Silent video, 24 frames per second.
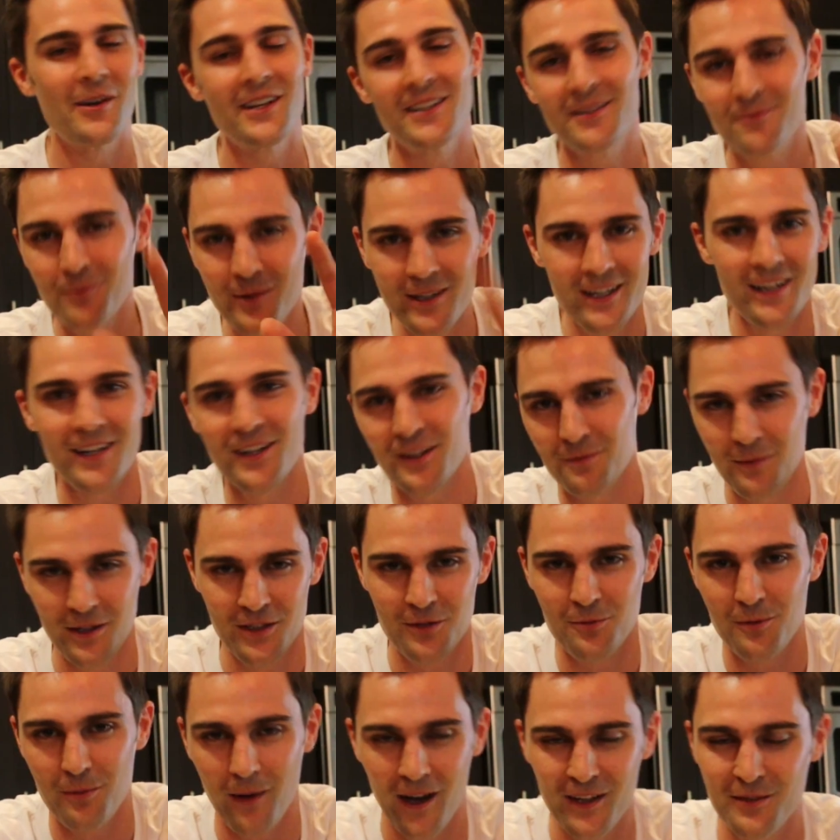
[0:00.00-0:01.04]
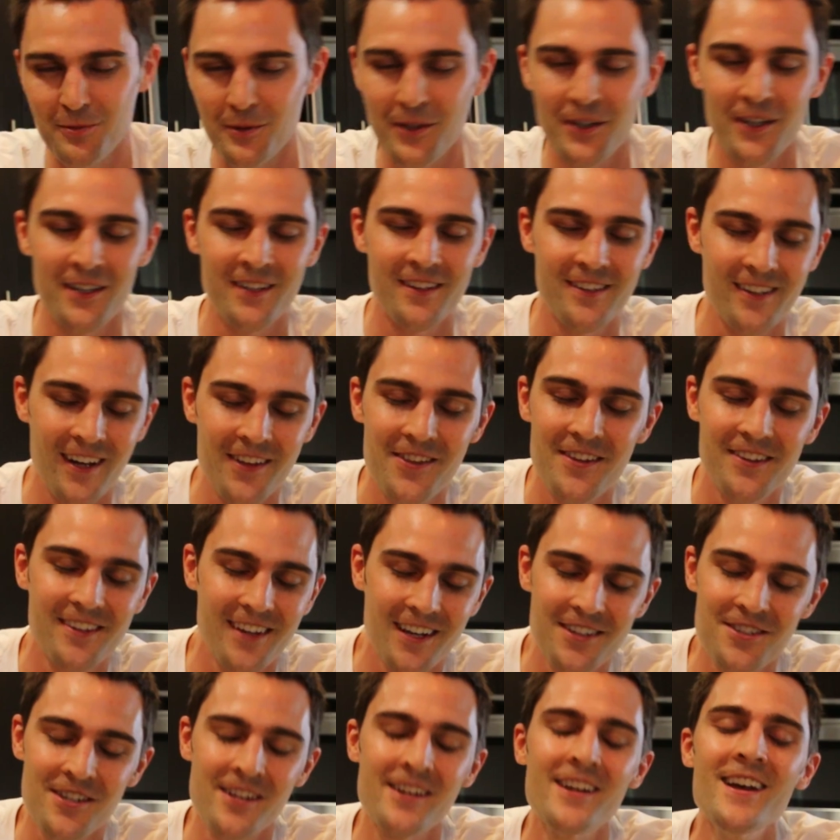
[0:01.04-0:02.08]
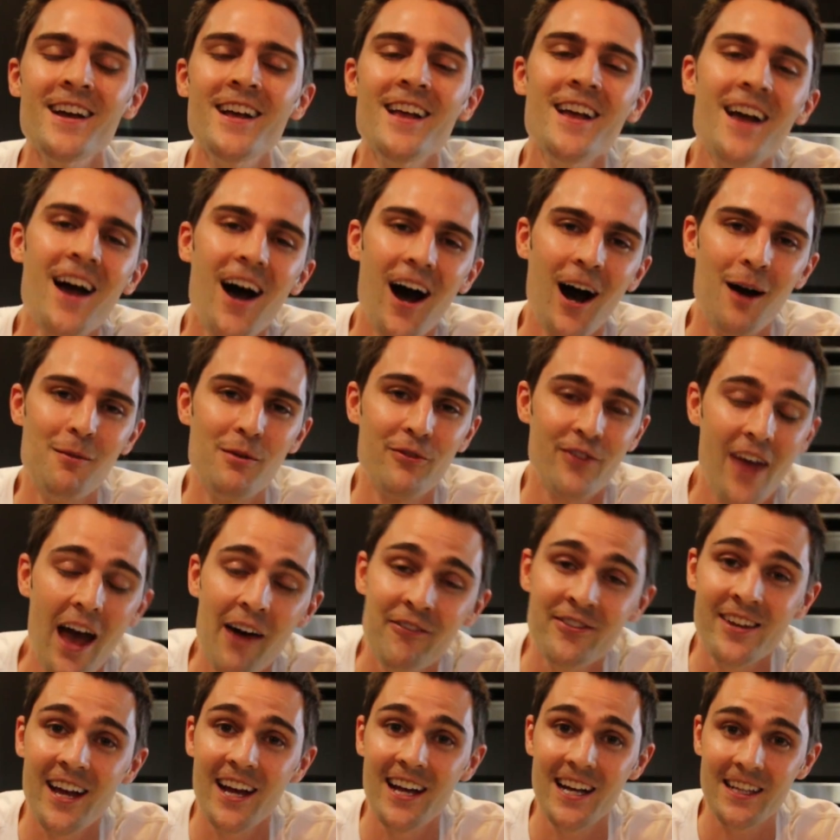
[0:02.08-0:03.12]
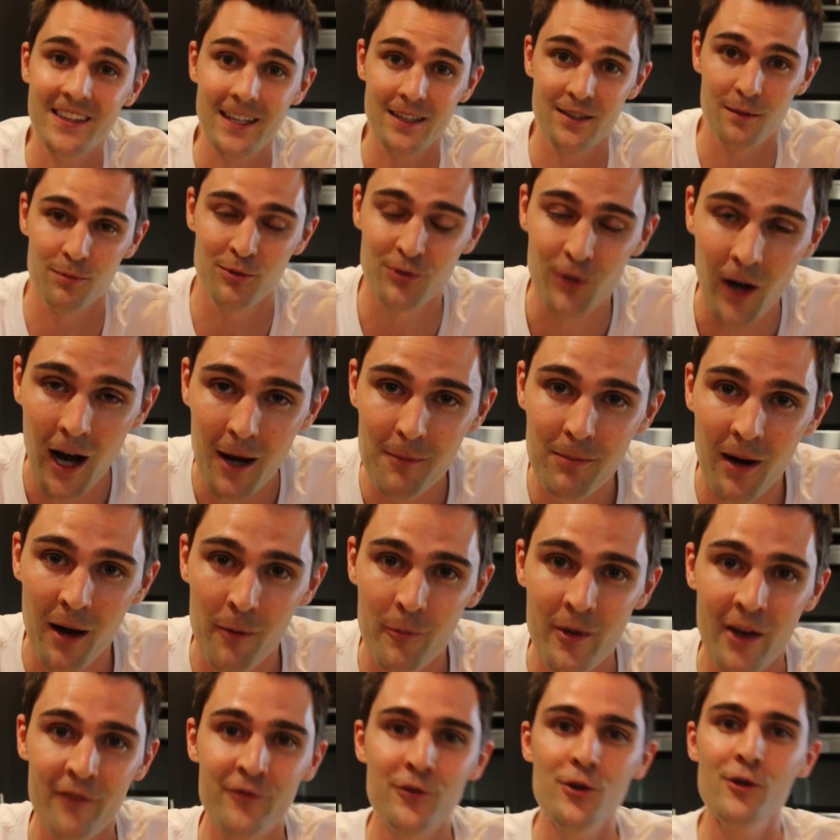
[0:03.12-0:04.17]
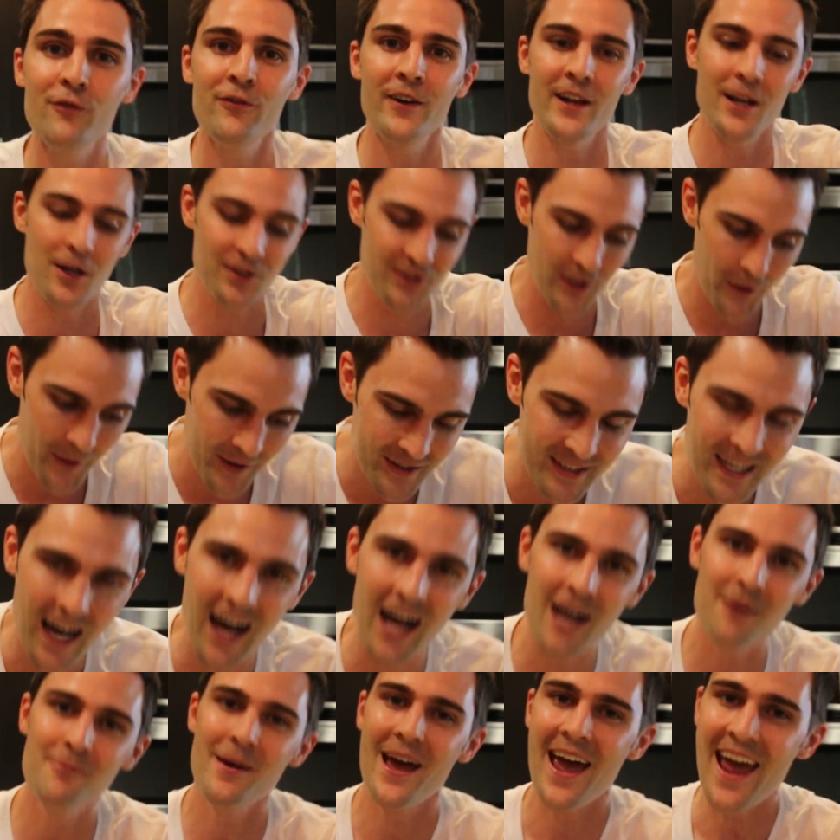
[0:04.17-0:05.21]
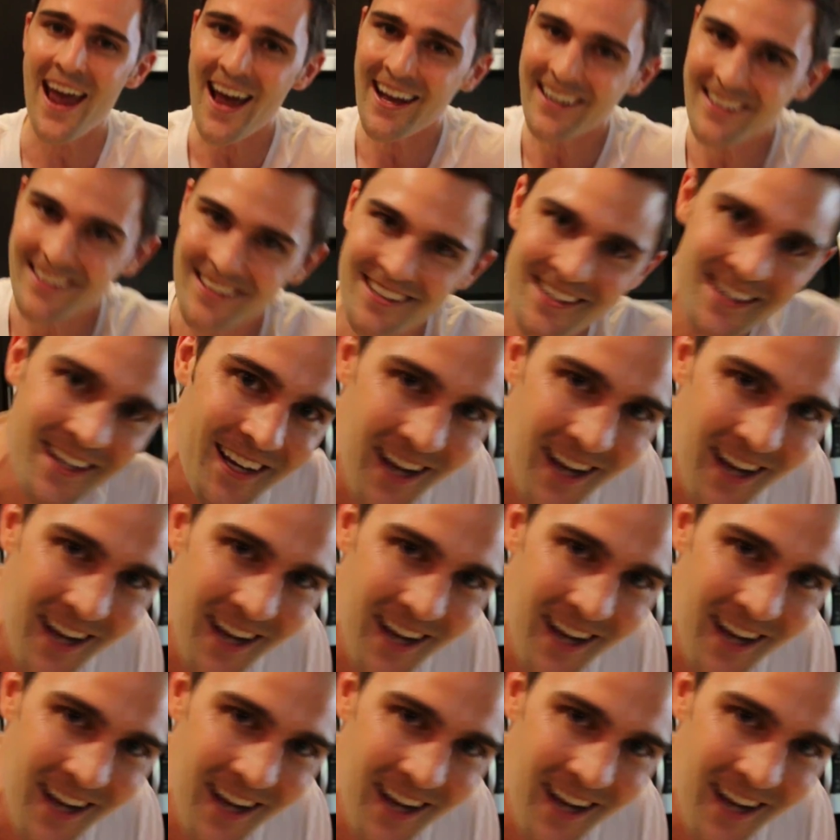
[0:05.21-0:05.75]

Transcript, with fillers: we did as much as we possibly could inside this kitchen. If you haven't yet, hit that subscribe button. We have new videos all the time, and